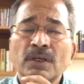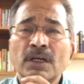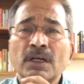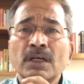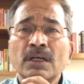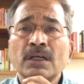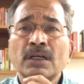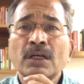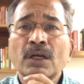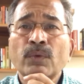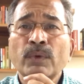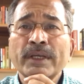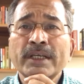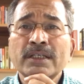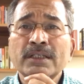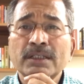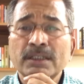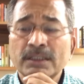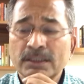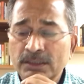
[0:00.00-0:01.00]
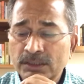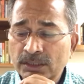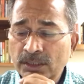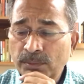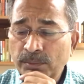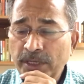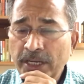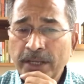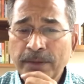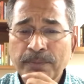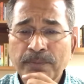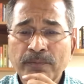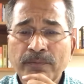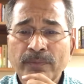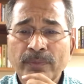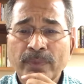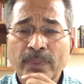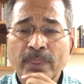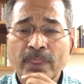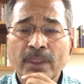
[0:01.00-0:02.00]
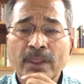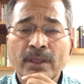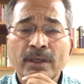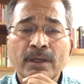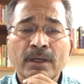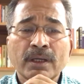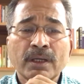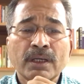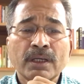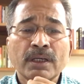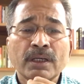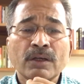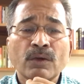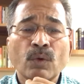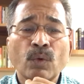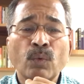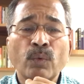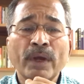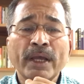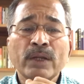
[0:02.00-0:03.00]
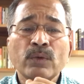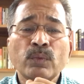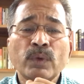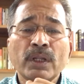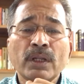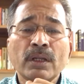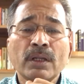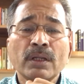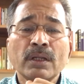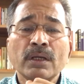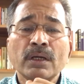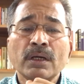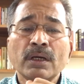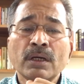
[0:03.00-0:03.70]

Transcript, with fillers: a quick summary. When will